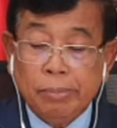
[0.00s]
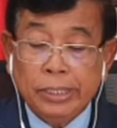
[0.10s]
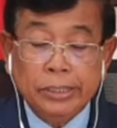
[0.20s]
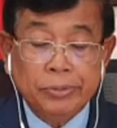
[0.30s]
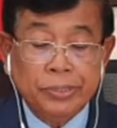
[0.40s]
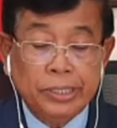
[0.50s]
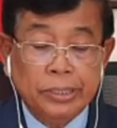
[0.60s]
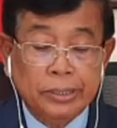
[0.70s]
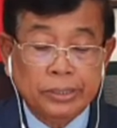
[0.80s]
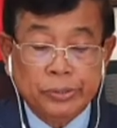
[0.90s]

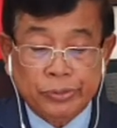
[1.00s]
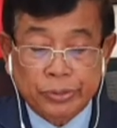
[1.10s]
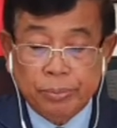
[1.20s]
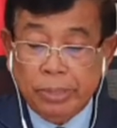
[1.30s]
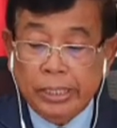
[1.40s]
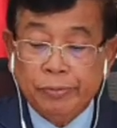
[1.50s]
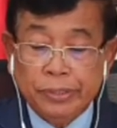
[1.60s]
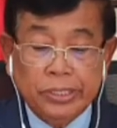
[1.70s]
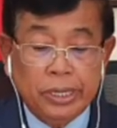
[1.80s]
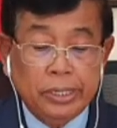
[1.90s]

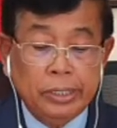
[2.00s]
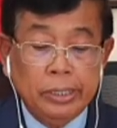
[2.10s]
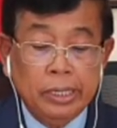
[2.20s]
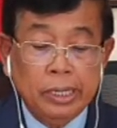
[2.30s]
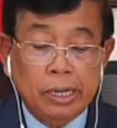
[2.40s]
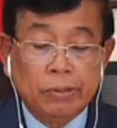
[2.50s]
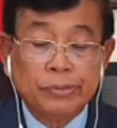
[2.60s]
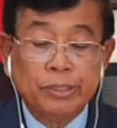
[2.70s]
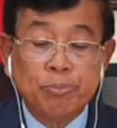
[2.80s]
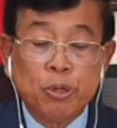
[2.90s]
beneficiary
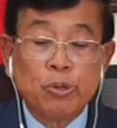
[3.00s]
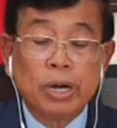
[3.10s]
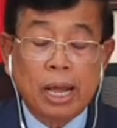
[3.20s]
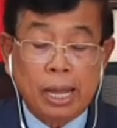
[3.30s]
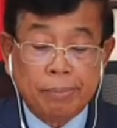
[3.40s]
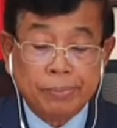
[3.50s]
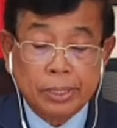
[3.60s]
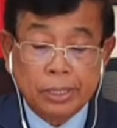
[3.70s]
of the program.